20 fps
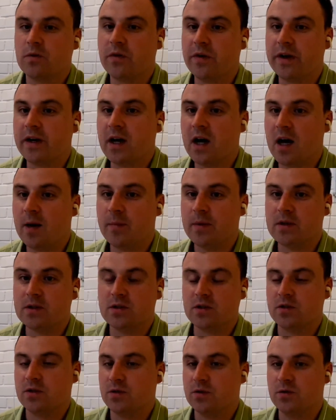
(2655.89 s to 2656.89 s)
very
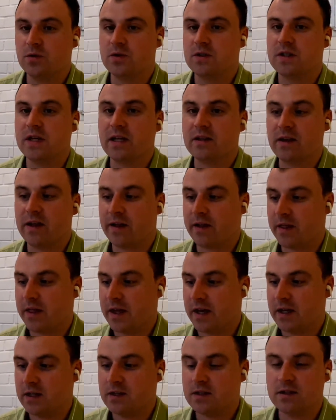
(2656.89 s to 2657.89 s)
common to say like
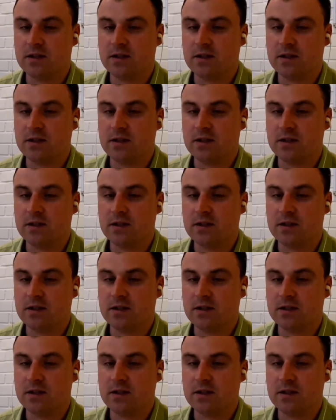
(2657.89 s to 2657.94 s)
that.